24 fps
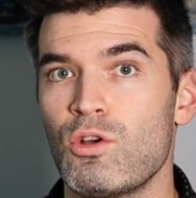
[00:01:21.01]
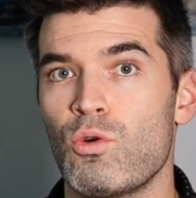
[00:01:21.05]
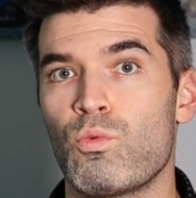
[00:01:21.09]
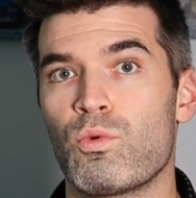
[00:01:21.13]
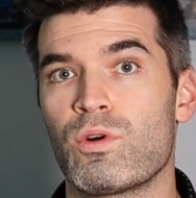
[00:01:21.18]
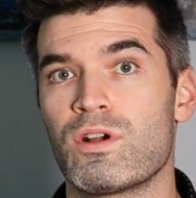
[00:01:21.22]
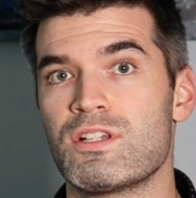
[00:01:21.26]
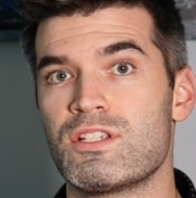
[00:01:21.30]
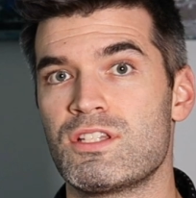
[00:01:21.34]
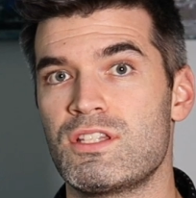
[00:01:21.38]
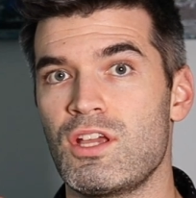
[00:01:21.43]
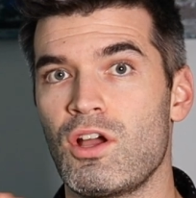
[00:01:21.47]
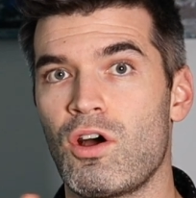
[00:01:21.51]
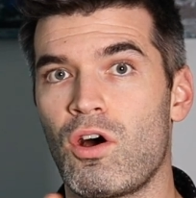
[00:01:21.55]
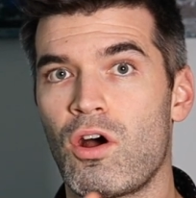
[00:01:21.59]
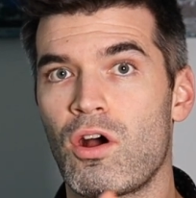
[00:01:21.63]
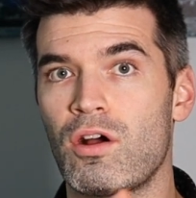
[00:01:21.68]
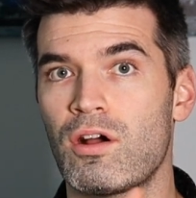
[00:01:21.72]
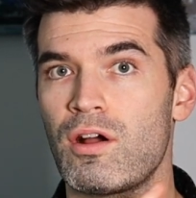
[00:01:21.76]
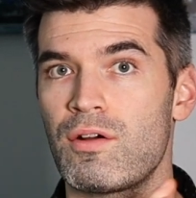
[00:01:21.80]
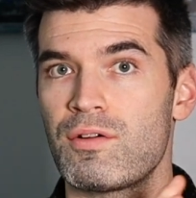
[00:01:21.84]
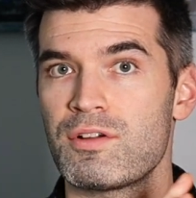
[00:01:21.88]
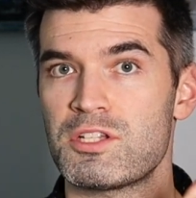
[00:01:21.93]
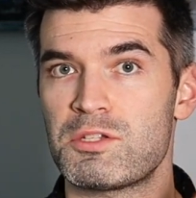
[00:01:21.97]
Whereas the
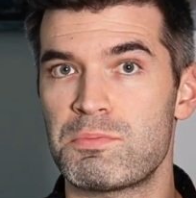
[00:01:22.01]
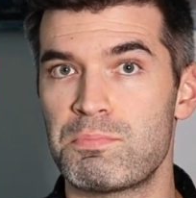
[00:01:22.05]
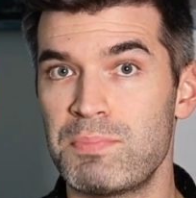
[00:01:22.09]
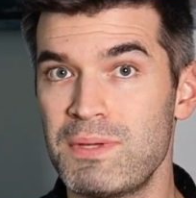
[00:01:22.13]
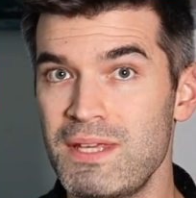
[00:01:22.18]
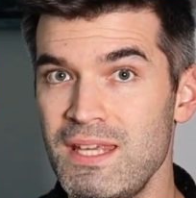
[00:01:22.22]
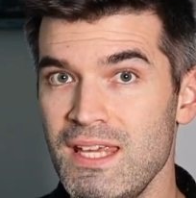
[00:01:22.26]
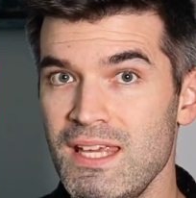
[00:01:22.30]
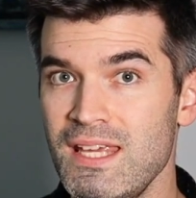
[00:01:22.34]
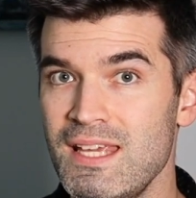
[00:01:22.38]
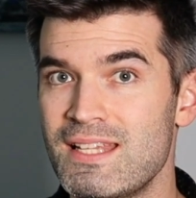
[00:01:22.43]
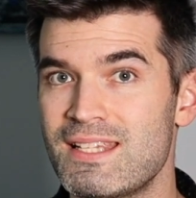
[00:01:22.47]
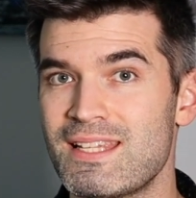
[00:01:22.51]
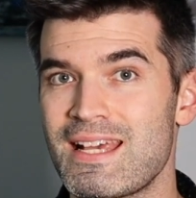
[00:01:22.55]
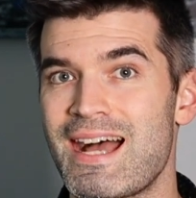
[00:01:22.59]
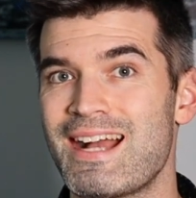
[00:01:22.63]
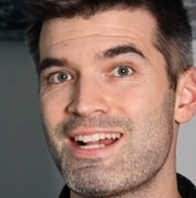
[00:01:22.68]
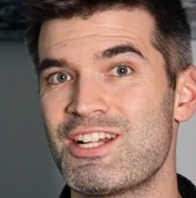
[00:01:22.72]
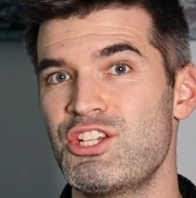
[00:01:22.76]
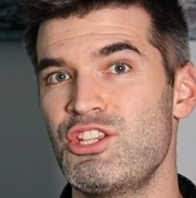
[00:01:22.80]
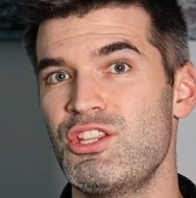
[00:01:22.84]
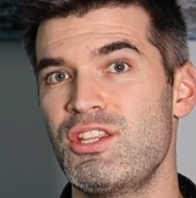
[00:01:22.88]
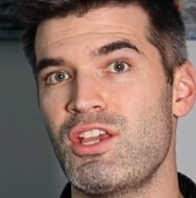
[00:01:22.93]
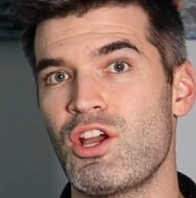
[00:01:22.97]
RRSP is
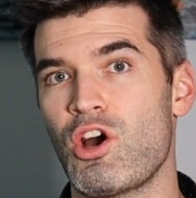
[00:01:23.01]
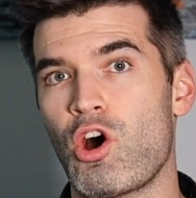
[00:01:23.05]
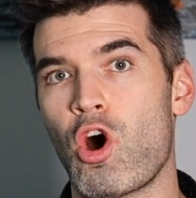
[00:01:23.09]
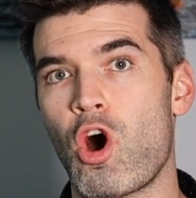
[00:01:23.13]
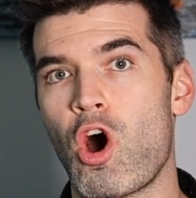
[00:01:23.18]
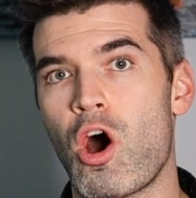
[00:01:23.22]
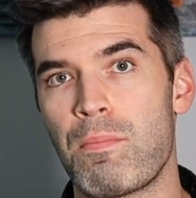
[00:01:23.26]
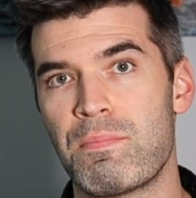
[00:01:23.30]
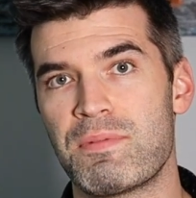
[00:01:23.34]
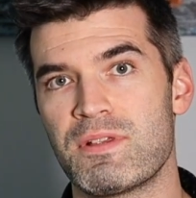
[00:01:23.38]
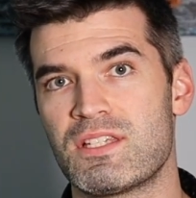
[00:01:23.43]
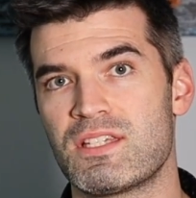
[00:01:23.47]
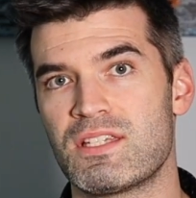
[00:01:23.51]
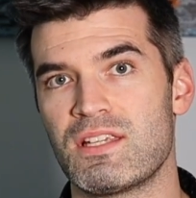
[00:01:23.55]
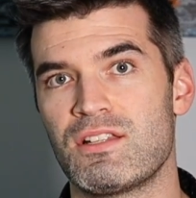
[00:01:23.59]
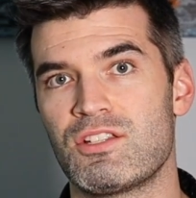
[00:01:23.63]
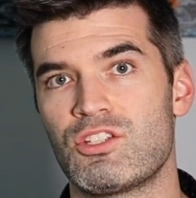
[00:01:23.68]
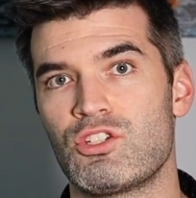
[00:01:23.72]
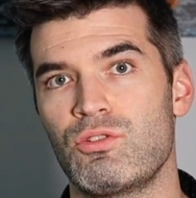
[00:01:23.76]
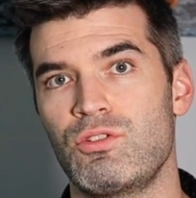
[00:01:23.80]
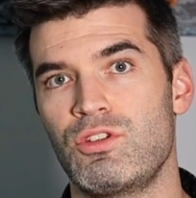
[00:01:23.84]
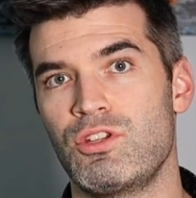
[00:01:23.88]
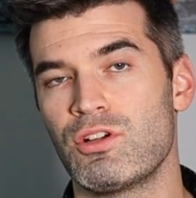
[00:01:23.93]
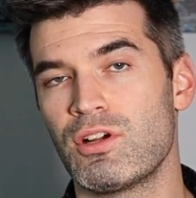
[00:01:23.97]
actually the opposite.
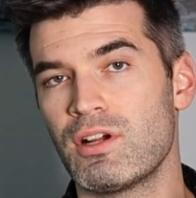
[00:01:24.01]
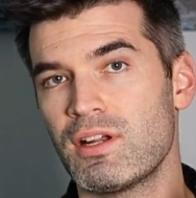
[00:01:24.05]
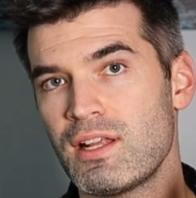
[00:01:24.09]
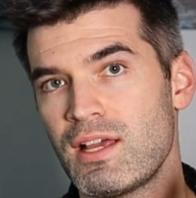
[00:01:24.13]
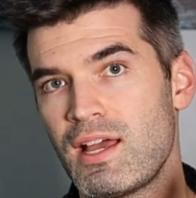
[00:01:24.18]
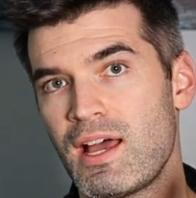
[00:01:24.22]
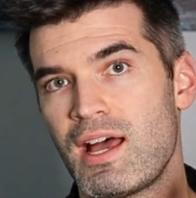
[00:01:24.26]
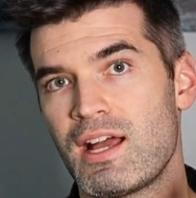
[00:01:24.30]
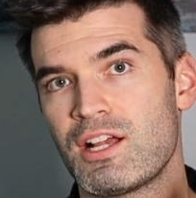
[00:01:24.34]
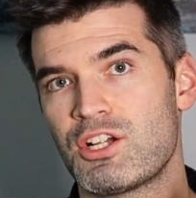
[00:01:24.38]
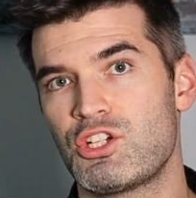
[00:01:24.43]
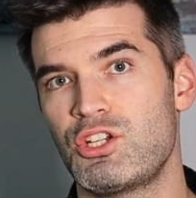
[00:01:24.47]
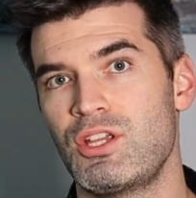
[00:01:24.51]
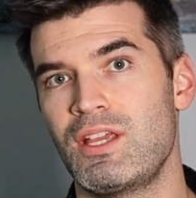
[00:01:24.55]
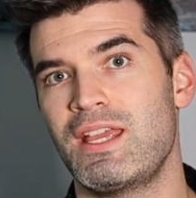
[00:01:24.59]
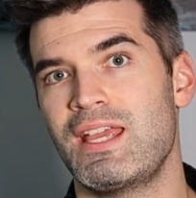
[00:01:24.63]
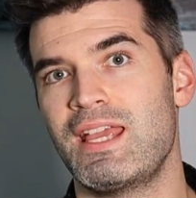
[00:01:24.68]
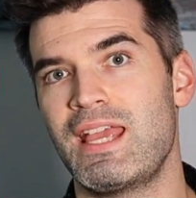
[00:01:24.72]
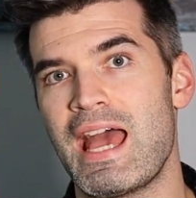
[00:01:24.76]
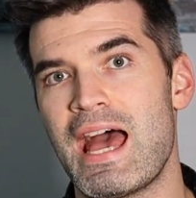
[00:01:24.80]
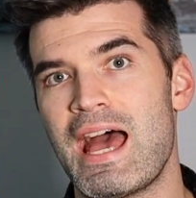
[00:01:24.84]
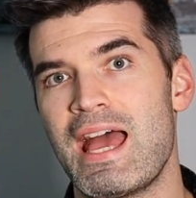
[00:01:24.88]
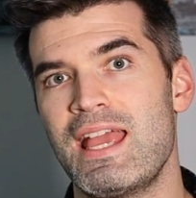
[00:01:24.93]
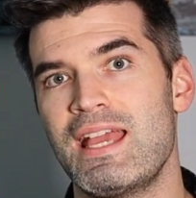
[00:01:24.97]
So you're going to actually
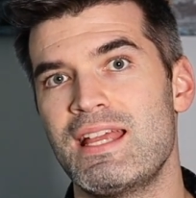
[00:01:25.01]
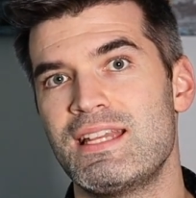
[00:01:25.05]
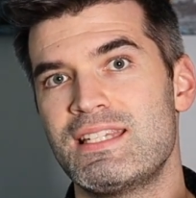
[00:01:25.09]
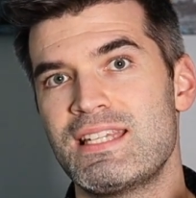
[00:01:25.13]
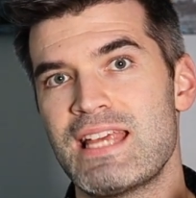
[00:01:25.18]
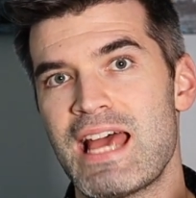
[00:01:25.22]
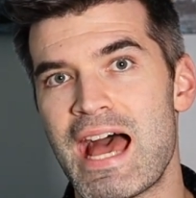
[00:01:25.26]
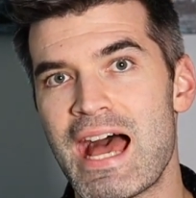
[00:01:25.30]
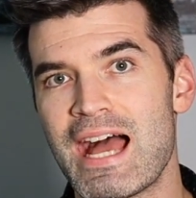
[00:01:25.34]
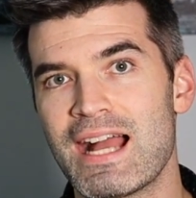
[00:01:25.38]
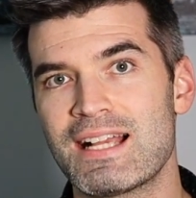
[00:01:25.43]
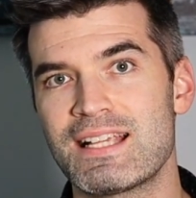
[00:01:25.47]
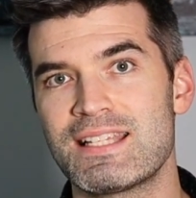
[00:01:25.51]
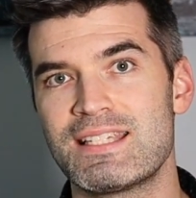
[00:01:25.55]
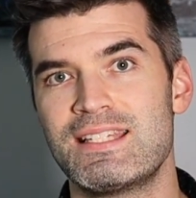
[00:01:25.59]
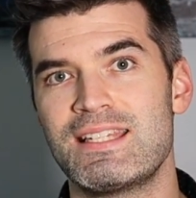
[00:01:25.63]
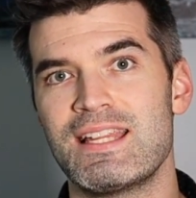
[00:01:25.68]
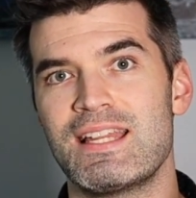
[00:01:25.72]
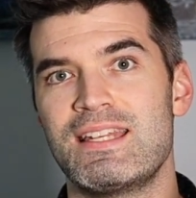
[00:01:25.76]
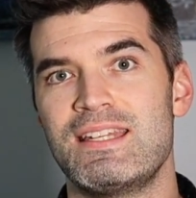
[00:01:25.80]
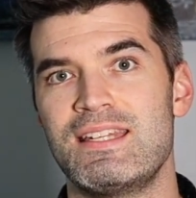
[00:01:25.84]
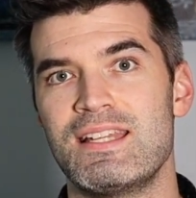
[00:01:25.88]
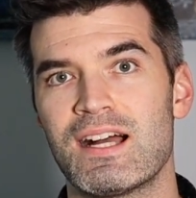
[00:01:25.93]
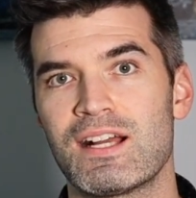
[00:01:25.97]
get a tax
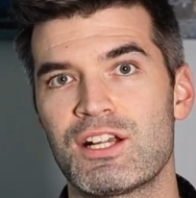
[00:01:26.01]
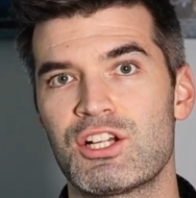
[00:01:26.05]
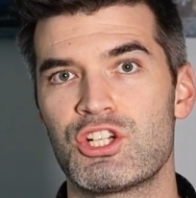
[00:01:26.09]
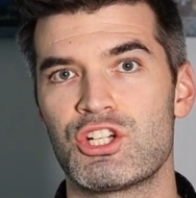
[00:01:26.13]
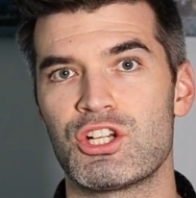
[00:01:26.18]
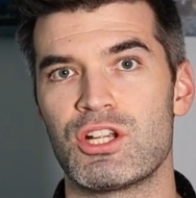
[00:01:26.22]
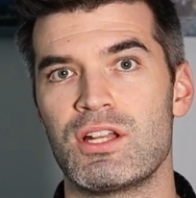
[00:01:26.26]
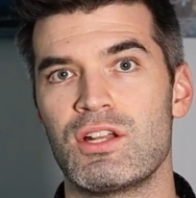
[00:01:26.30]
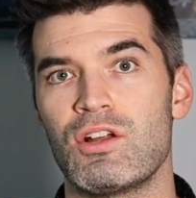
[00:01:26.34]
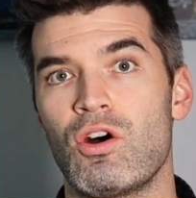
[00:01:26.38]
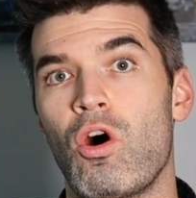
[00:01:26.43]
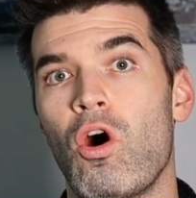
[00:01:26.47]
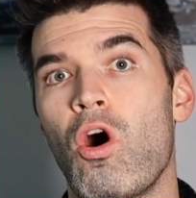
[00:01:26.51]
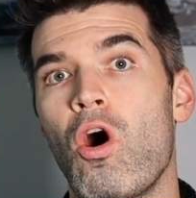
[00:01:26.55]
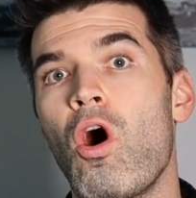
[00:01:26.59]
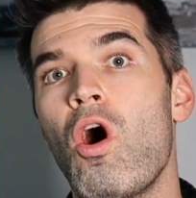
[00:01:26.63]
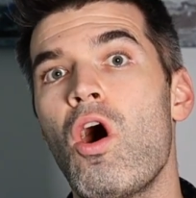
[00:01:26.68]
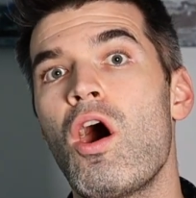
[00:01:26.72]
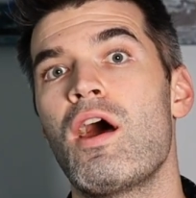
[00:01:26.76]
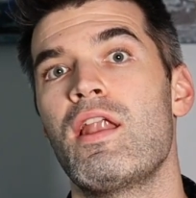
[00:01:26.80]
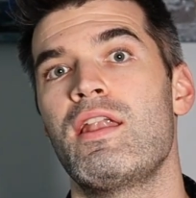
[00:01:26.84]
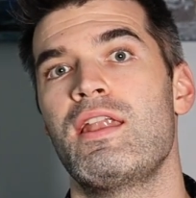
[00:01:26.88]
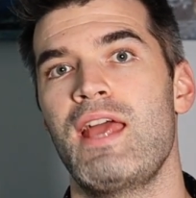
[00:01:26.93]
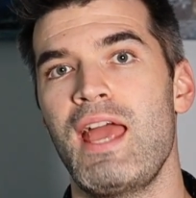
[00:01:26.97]
deduction
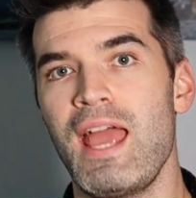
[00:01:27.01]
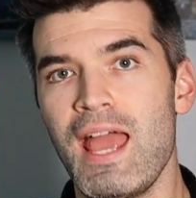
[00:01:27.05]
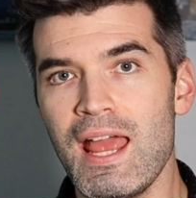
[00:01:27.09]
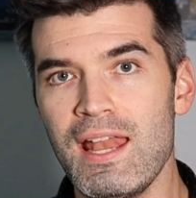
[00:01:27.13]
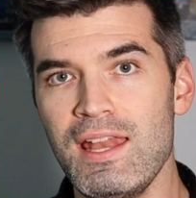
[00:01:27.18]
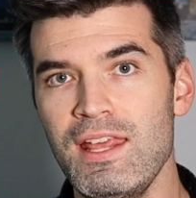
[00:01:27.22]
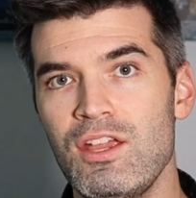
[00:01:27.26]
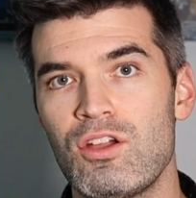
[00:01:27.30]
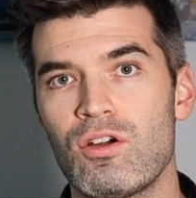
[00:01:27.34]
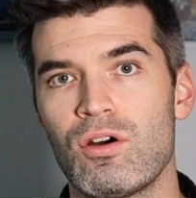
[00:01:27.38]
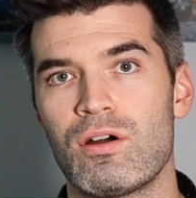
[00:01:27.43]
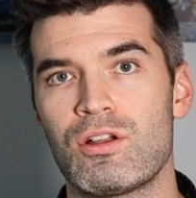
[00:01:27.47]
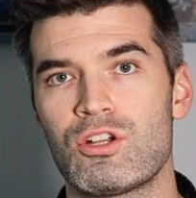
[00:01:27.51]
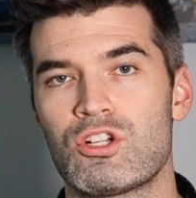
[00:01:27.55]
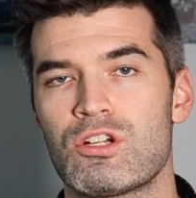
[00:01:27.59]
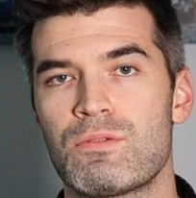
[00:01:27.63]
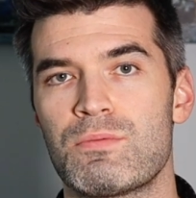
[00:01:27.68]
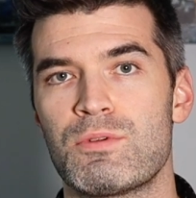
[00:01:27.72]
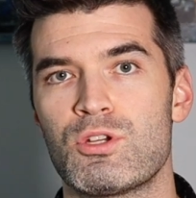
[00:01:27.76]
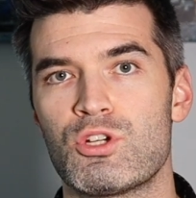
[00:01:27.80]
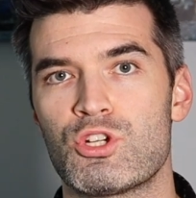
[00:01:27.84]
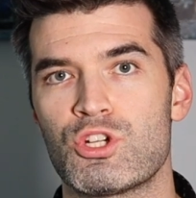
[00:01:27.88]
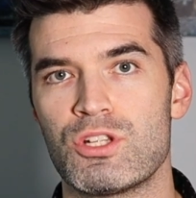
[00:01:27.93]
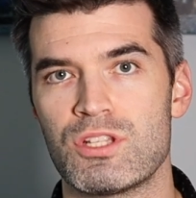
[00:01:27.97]
on any
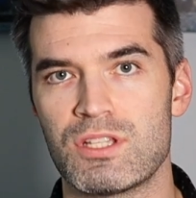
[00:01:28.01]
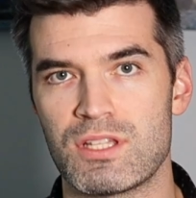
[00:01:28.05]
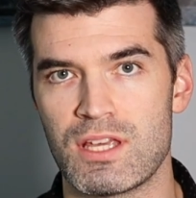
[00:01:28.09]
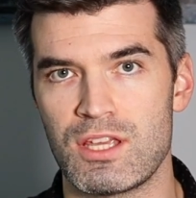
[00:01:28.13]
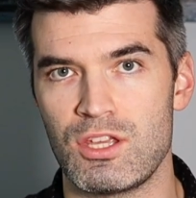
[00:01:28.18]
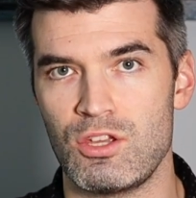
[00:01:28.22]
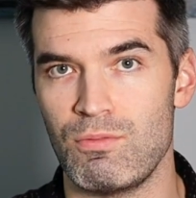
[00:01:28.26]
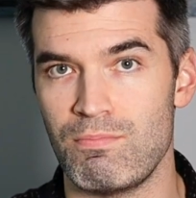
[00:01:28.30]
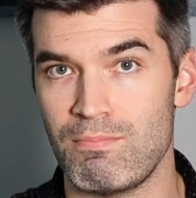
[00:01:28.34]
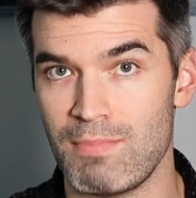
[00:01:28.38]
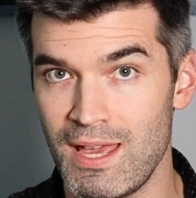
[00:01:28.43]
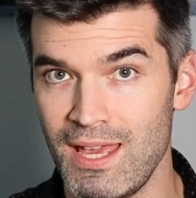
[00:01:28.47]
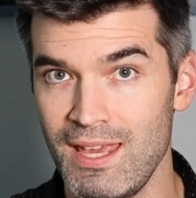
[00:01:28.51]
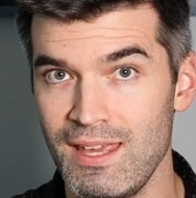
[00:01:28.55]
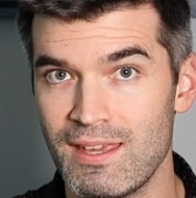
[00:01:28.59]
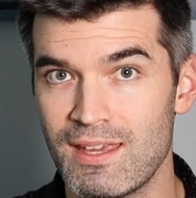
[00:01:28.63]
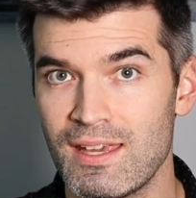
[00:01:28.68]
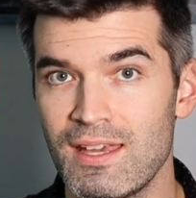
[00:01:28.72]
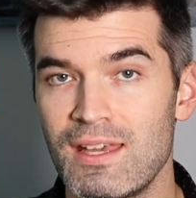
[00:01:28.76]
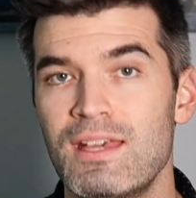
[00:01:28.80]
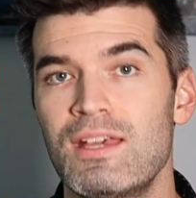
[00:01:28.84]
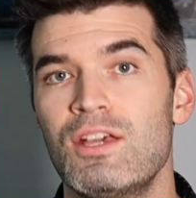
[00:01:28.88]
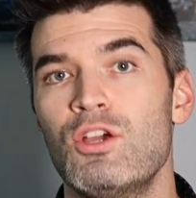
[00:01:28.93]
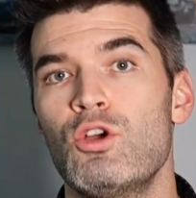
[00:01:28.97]
contributions that you make,